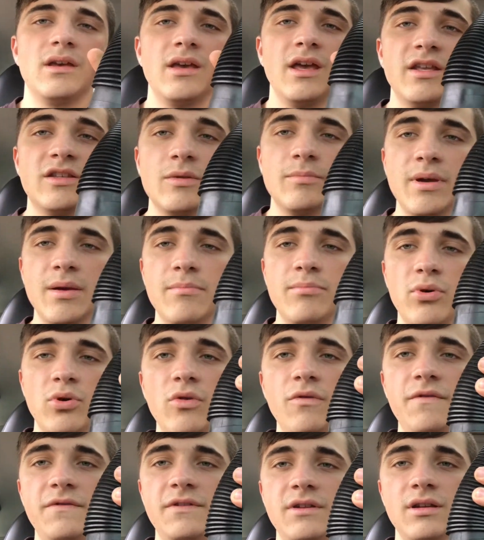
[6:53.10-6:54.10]
It's a bit
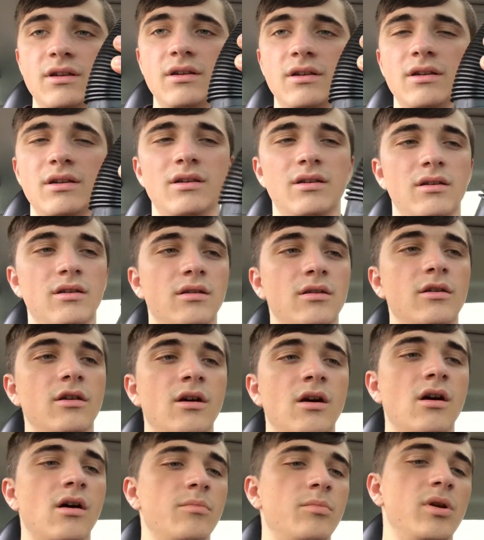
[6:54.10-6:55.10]
boofed
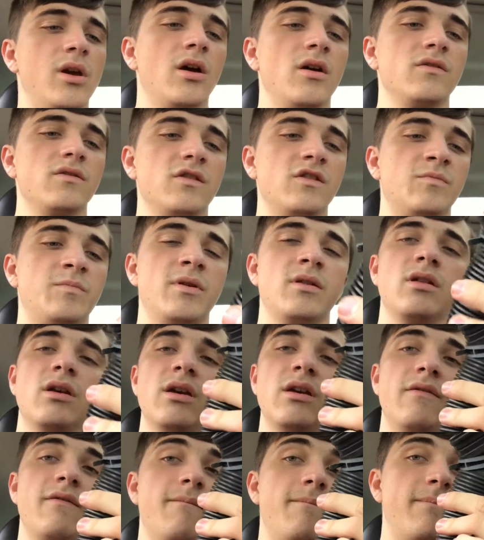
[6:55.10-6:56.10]
because it's been
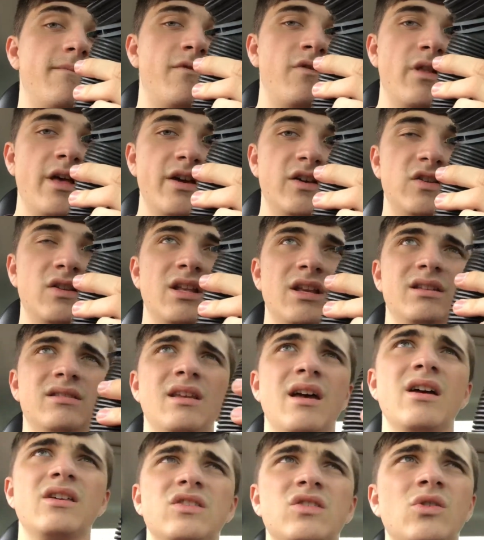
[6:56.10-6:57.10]
like flexed like
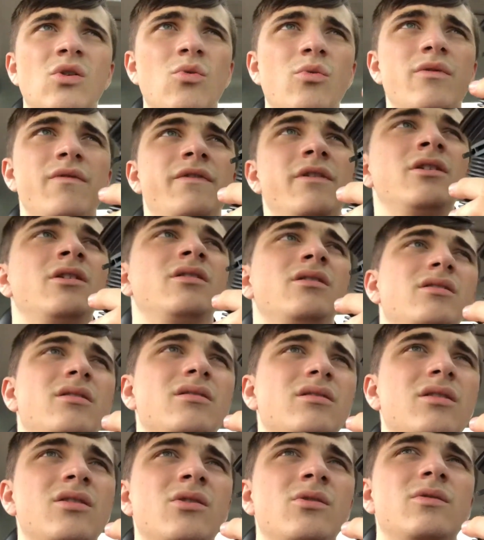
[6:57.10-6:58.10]
that. So we're finna
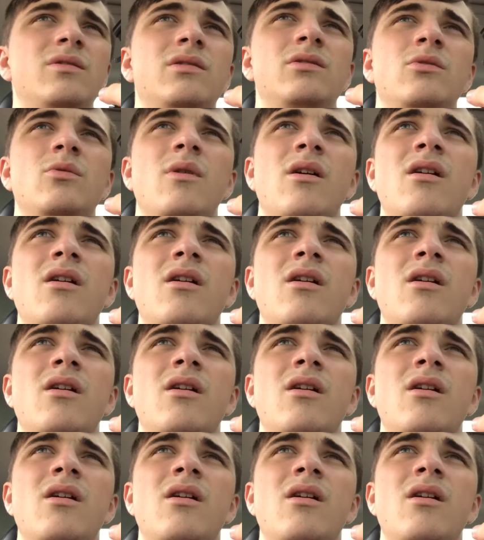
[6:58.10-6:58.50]
go to